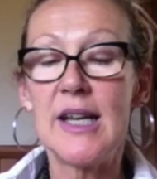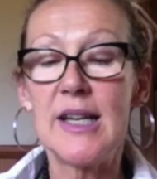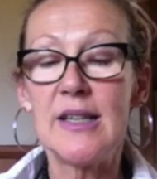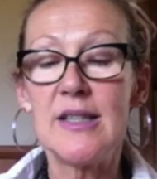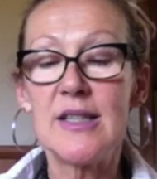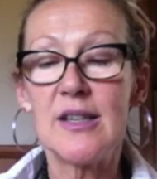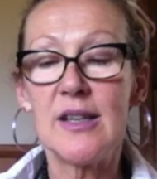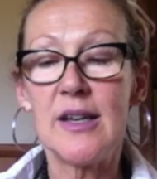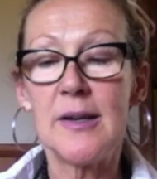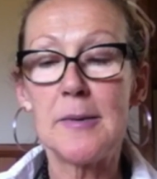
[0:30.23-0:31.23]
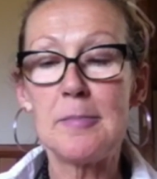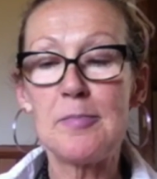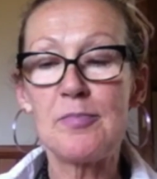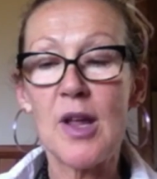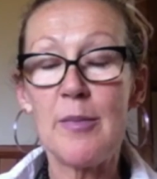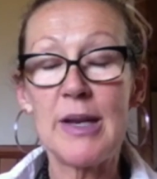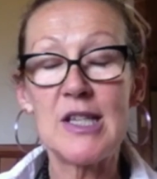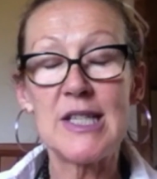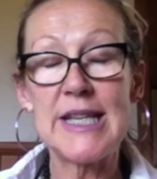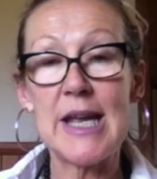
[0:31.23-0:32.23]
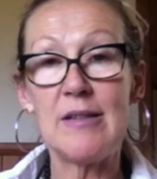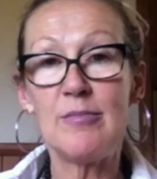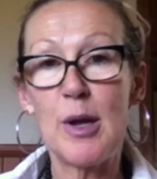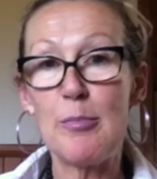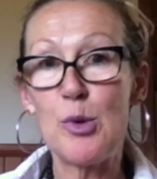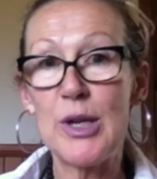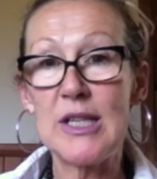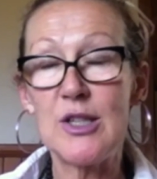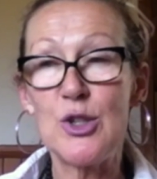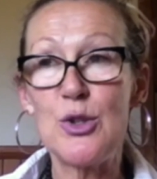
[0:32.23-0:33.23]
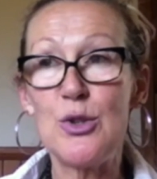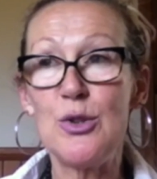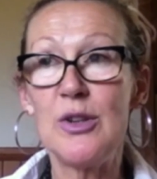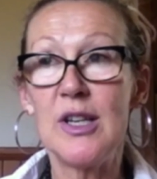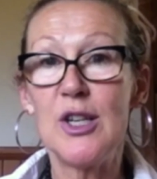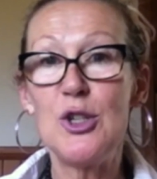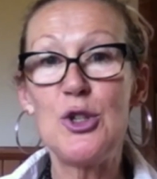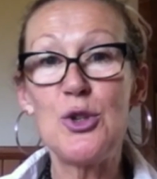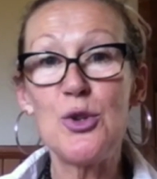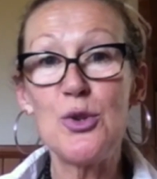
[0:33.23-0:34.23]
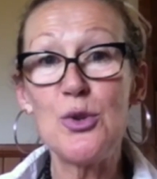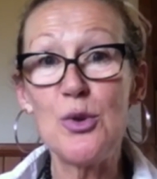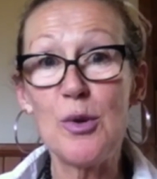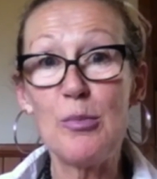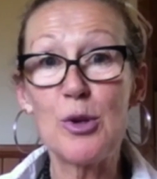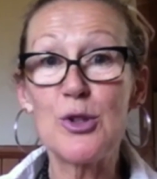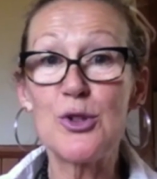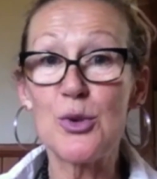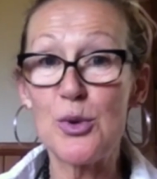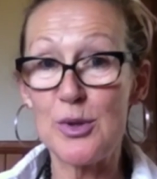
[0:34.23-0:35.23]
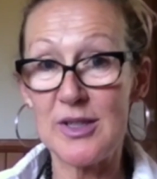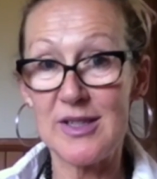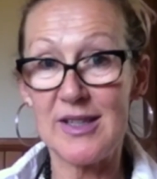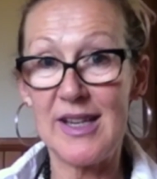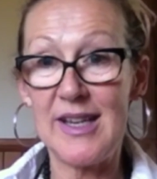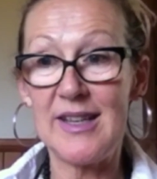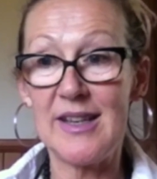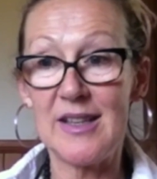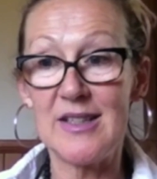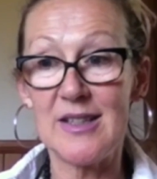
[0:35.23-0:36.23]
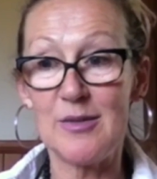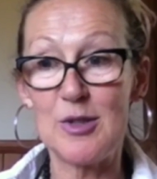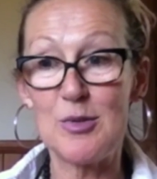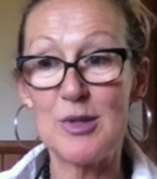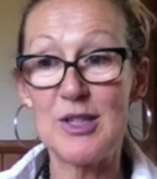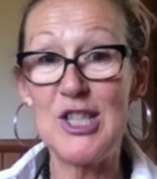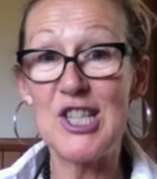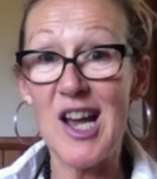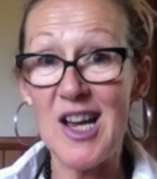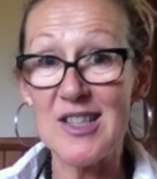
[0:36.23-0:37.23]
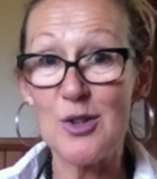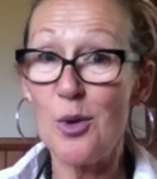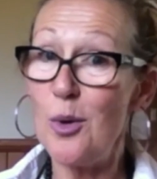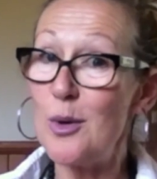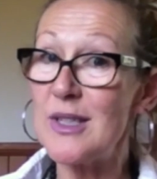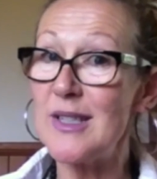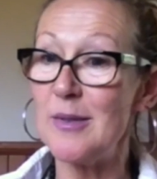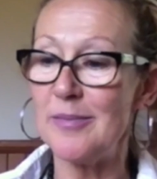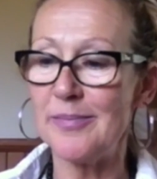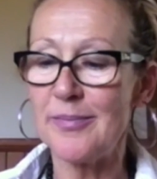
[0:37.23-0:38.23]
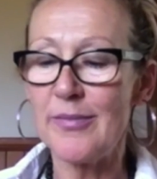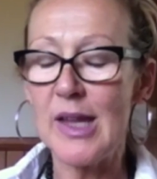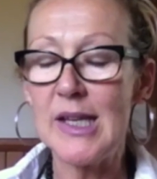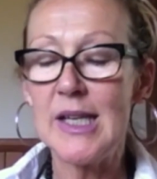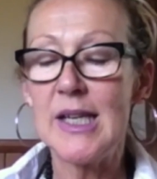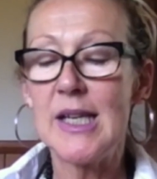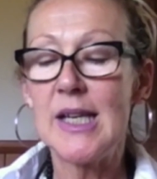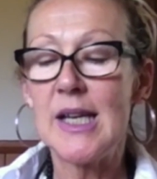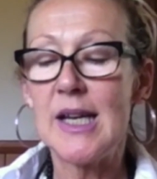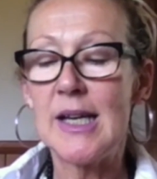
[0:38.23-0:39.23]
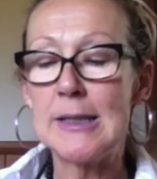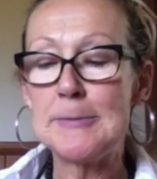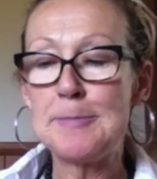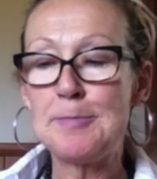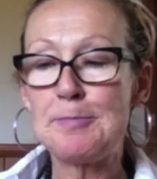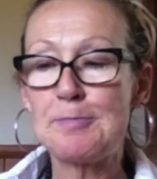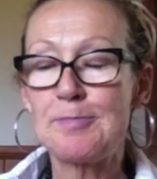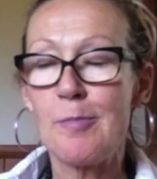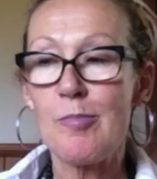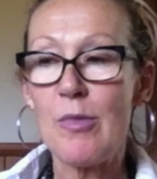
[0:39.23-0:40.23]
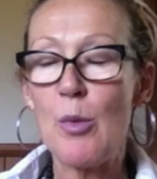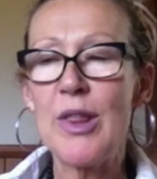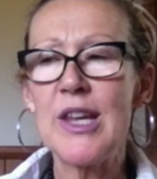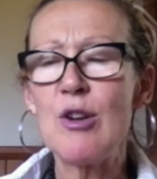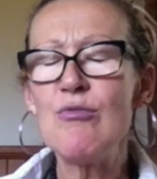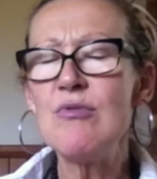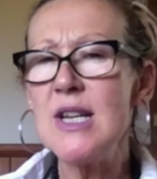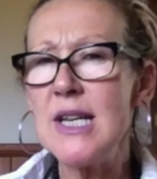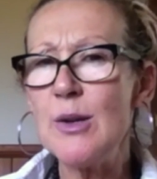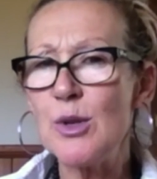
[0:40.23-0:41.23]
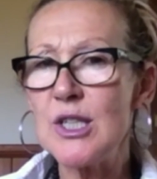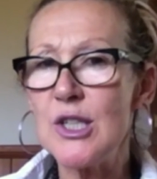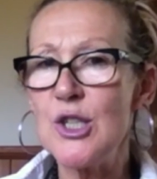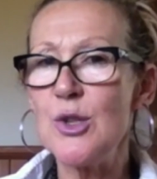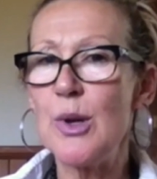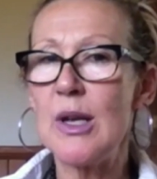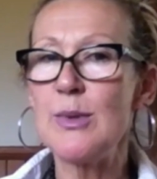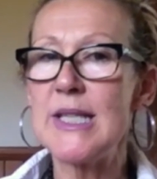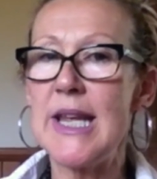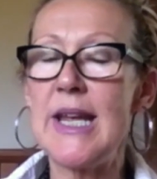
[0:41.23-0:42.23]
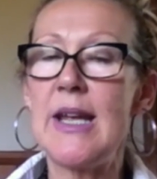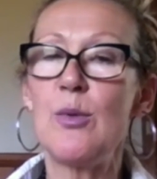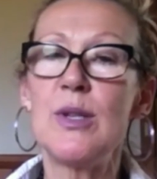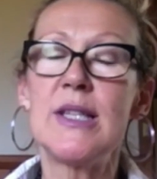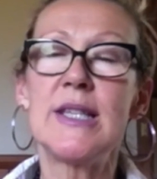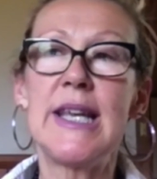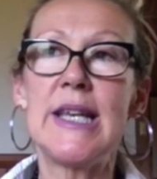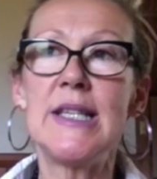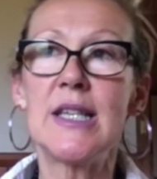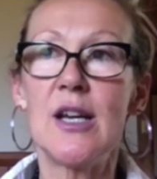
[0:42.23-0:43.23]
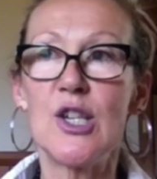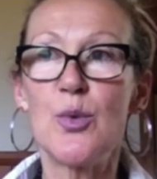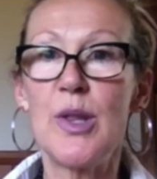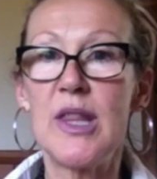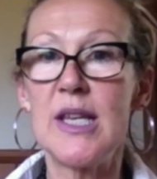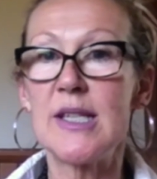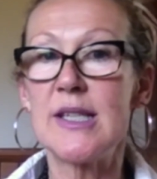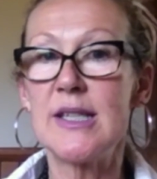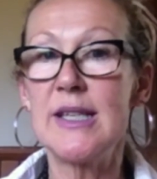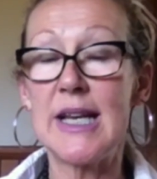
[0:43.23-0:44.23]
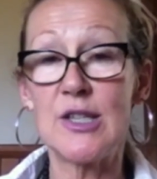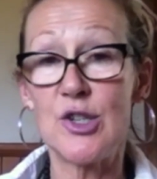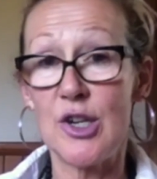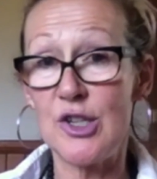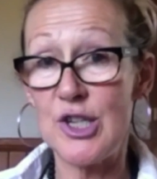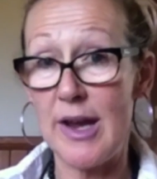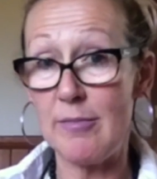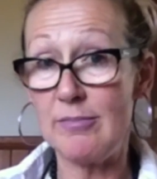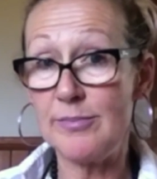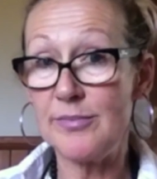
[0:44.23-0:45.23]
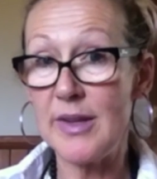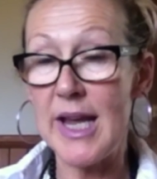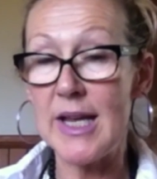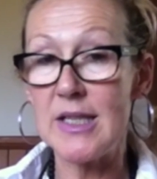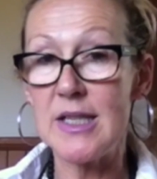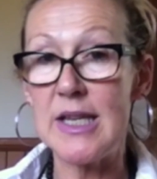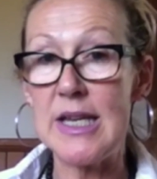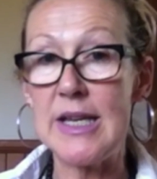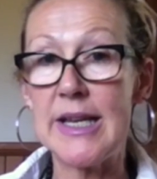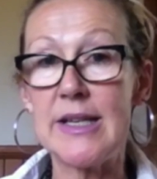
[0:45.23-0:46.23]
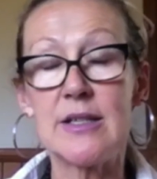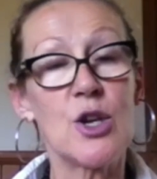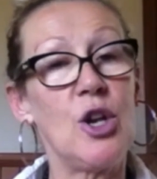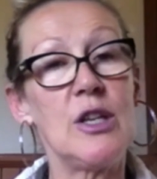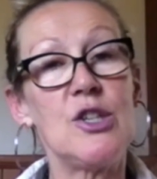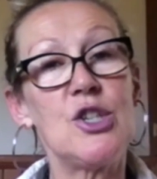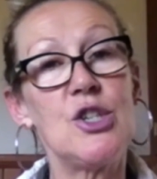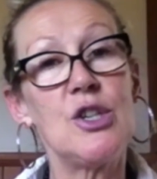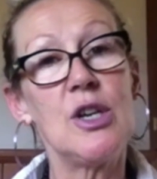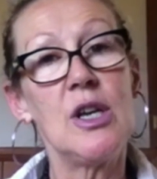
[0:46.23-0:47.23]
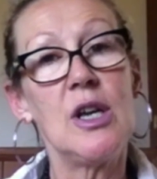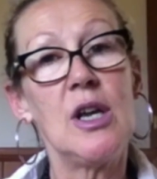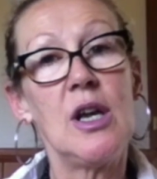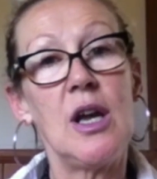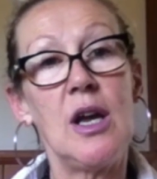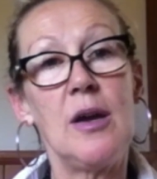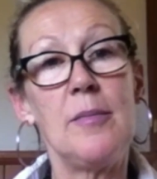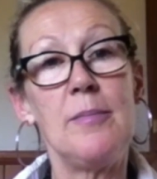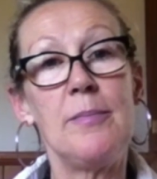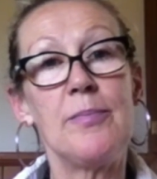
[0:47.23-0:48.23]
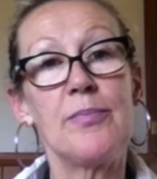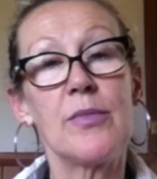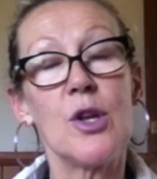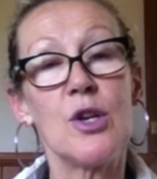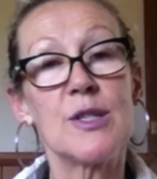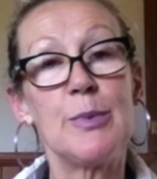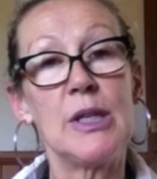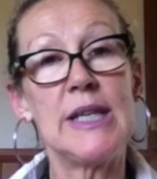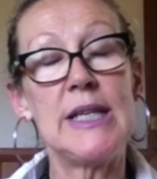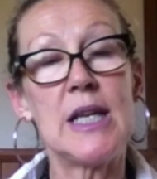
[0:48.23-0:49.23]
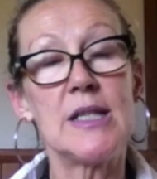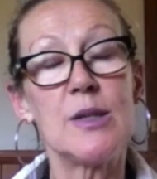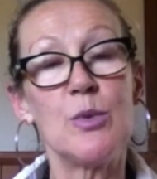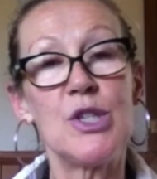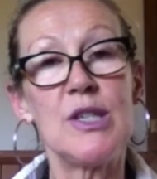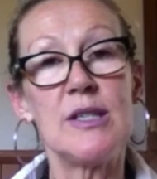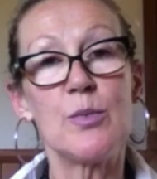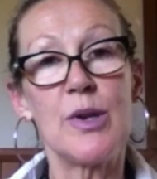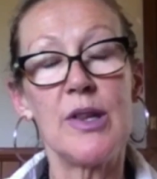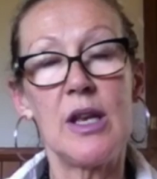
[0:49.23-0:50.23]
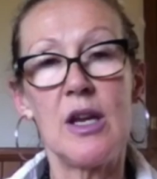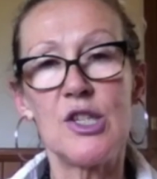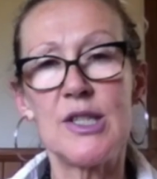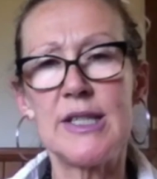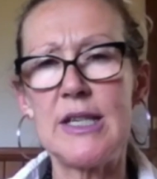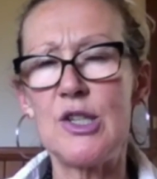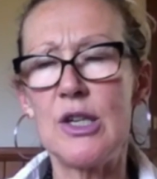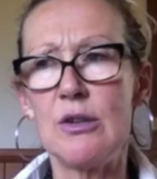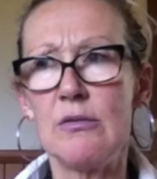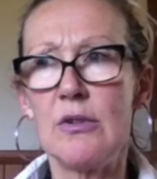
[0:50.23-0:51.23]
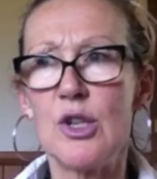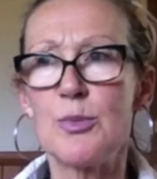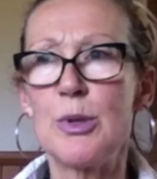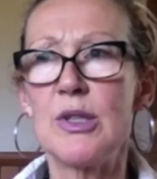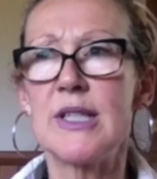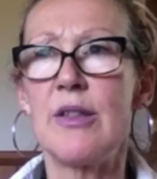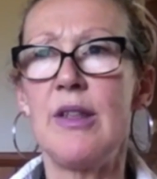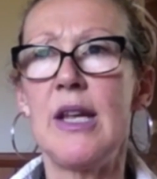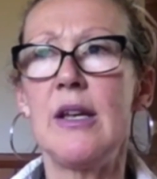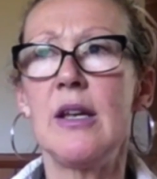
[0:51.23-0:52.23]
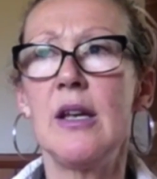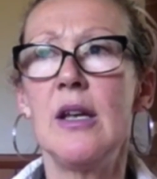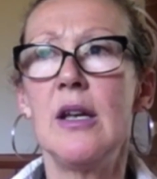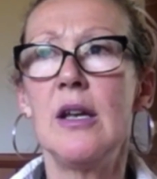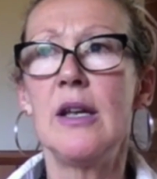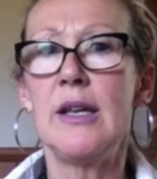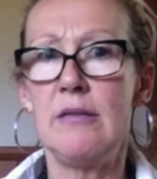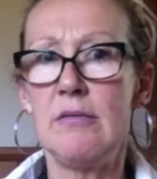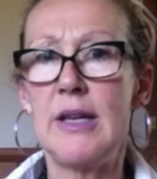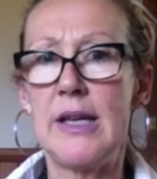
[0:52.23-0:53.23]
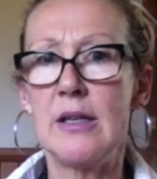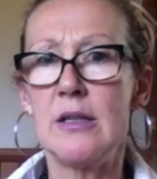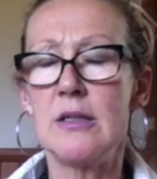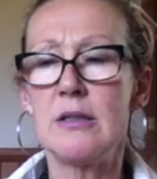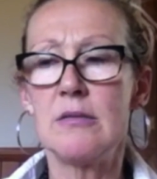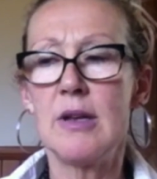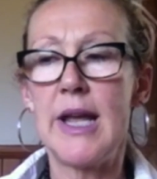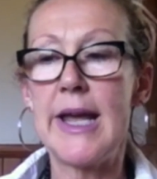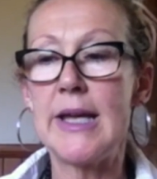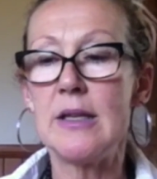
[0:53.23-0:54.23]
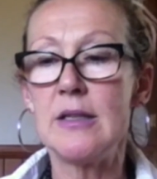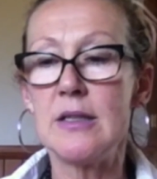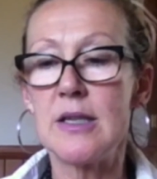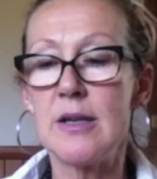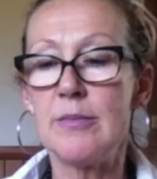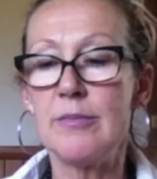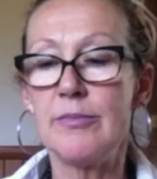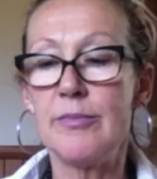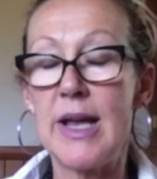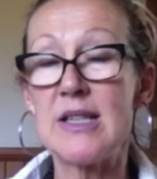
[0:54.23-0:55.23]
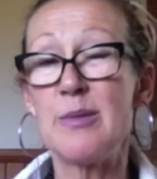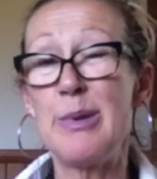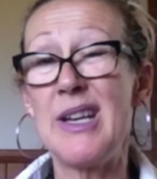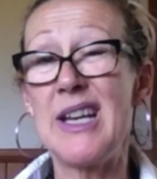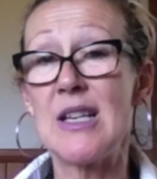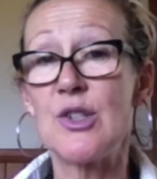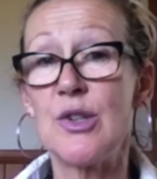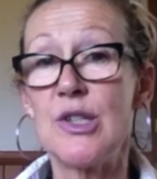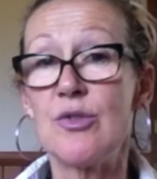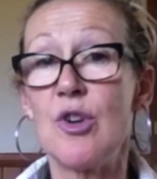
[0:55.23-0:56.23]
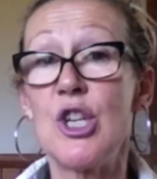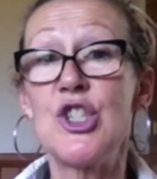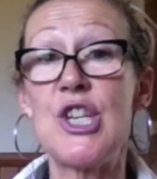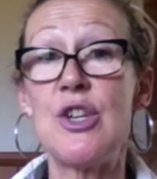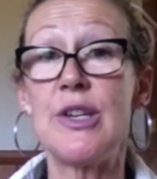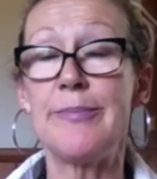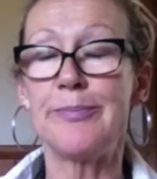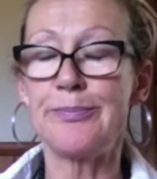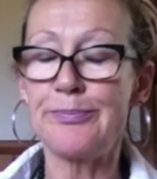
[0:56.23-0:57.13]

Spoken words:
And I managed to get my book into 2 bookstores in London, which was just awesome. One thing I really wanted to do while I was there was get in touch with this Gastro chap at the King's College Hospital in London, which is one of the largest teaching hospitals, I think, in England, and has a big gastroenterology unit.